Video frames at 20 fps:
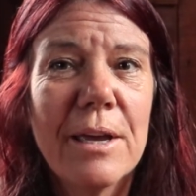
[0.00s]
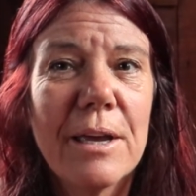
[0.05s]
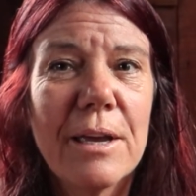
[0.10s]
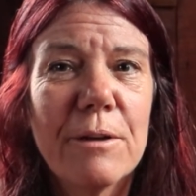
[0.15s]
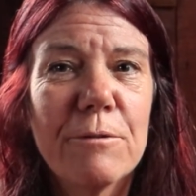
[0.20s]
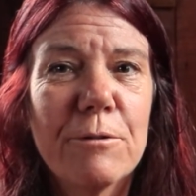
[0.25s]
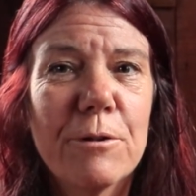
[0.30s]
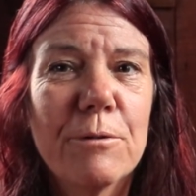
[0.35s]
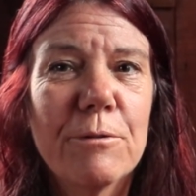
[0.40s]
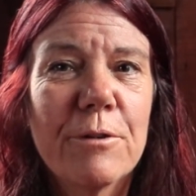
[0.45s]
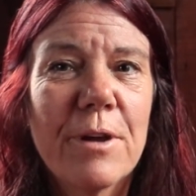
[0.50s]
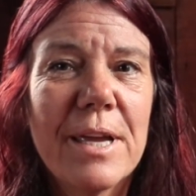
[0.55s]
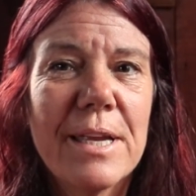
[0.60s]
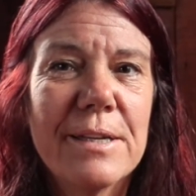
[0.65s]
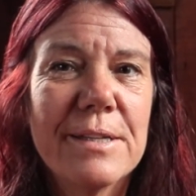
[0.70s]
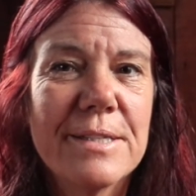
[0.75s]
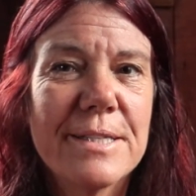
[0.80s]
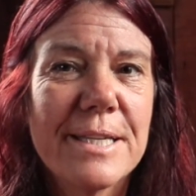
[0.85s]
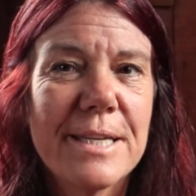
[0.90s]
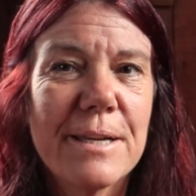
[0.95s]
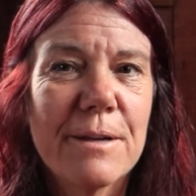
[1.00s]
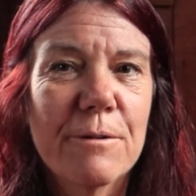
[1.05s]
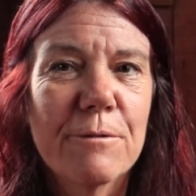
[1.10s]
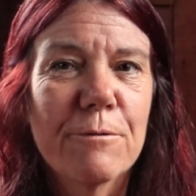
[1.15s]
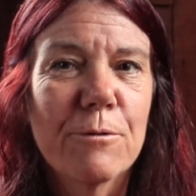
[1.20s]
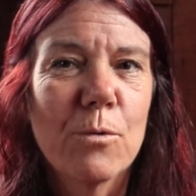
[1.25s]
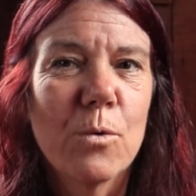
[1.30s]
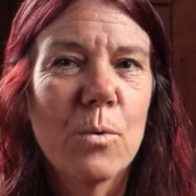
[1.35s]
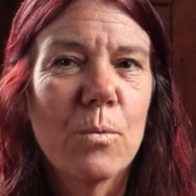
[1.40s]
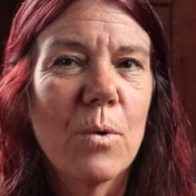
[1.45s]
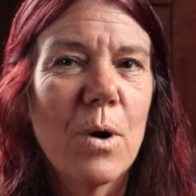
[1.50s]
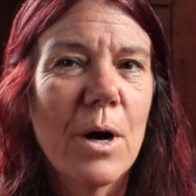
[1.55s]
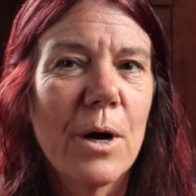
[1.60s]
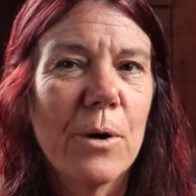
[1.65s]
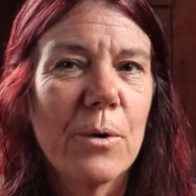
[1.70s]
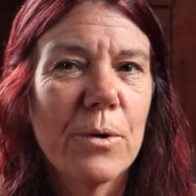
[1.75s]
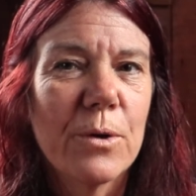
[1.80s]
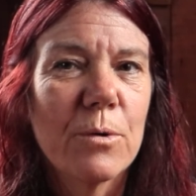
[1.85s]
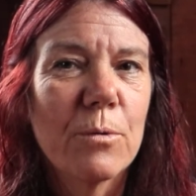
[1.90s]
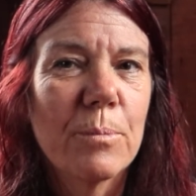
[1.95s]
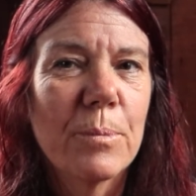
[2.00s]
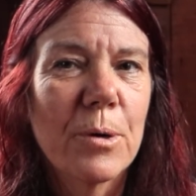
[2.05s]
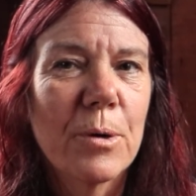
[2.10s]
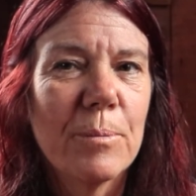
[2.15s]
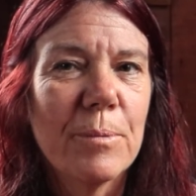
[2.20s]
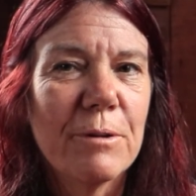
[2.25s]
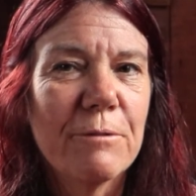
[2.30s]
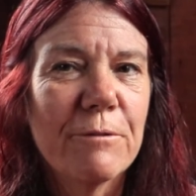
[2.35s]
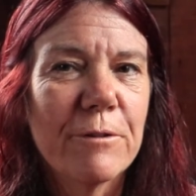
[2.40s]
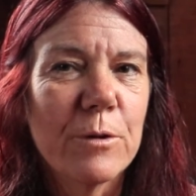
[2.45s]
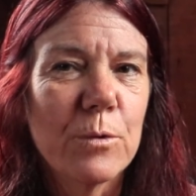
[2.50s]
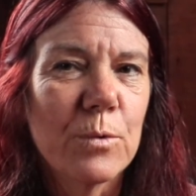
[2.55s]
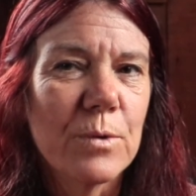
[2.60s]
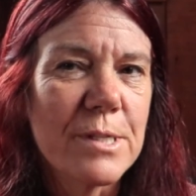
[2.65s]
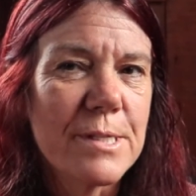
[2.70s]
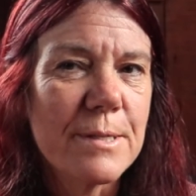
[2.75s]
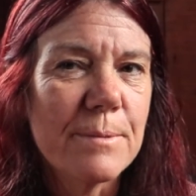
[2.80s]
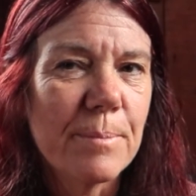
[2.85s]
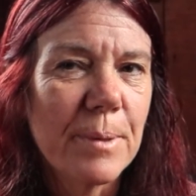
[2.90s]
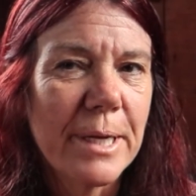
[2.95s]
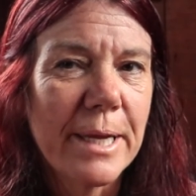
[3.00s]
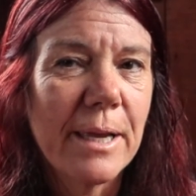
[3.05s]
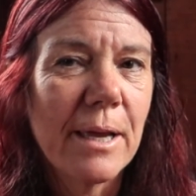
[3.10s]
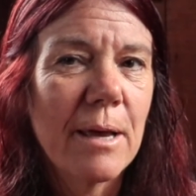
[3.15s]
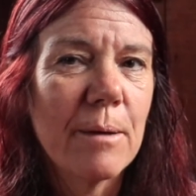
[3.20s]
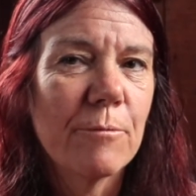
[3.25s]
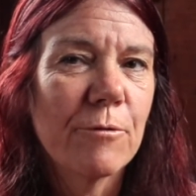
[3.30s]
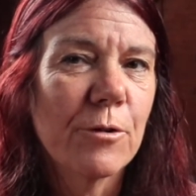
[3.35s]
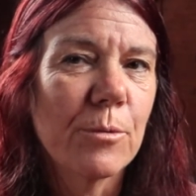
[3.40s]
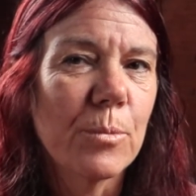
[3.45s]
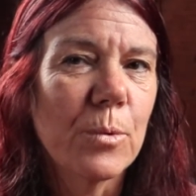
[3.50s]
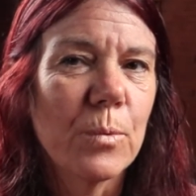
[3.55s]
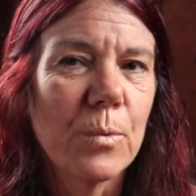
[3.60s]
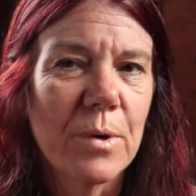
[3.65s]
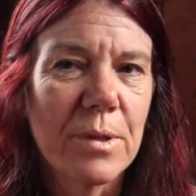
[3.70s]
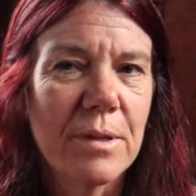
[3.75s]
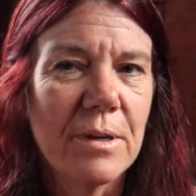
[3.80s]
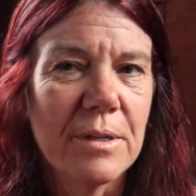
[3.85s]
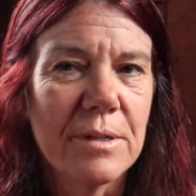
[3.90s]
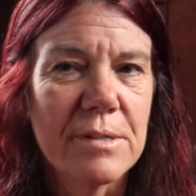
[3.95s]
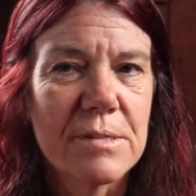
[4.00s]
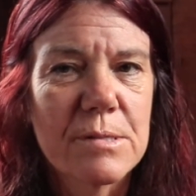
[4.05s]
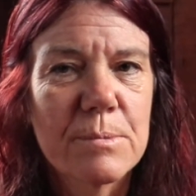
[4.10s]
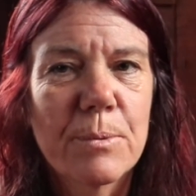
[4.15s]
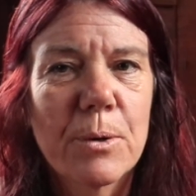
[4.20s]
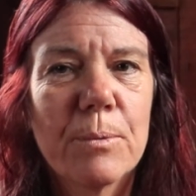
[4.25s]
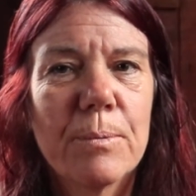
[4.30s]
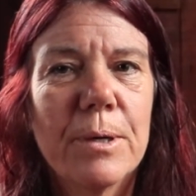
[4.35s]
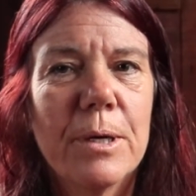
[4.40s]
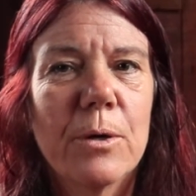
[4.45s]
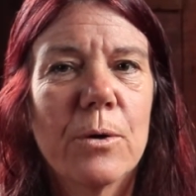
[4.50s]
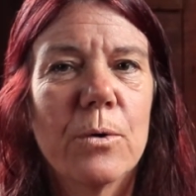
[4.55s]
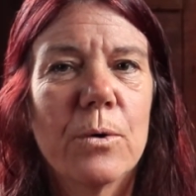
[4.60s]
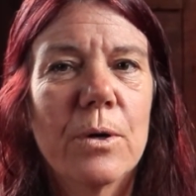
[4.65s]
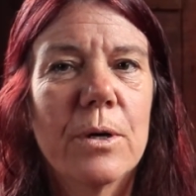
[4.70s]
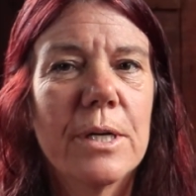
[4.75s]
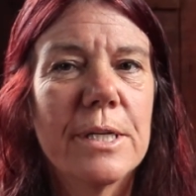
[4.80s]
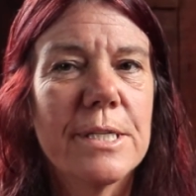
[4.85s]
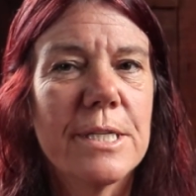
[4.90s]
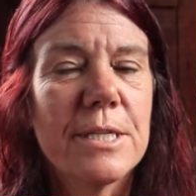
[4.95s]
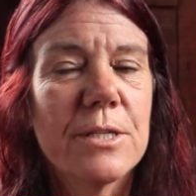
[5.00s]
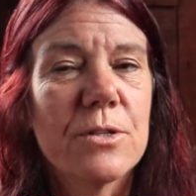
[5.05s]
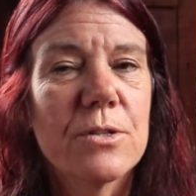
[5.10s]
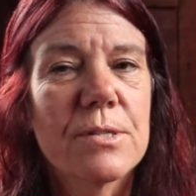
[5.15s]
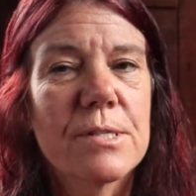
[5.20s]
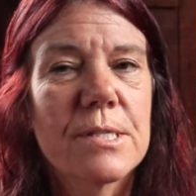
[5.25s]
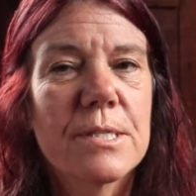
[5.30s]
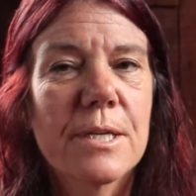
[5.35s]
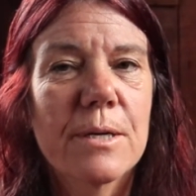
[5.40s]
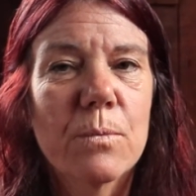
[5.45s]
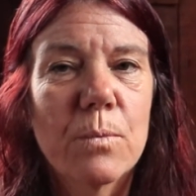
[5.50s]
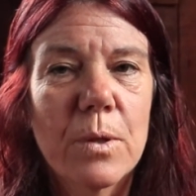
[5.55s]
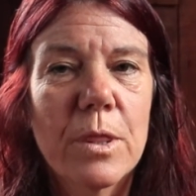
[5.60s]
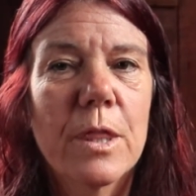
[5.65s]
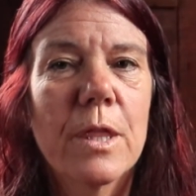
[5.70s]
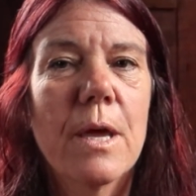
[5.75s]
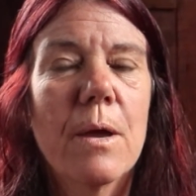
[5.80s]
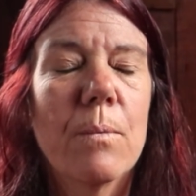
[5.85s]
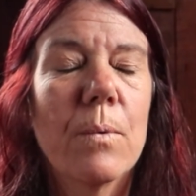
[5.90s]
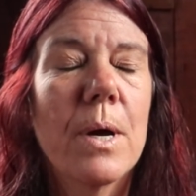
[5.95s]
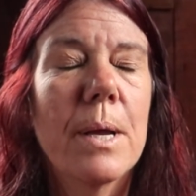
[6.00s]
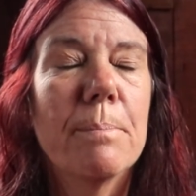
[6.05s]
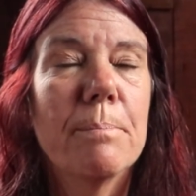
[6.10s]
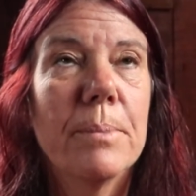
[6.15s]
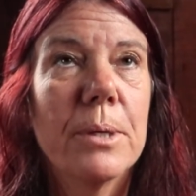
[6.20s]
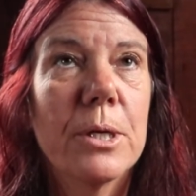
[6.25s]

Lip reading: if you've had a deck for a while, you'll probably feel reasonably comfortable with it. It's probably a good idea to stick with that one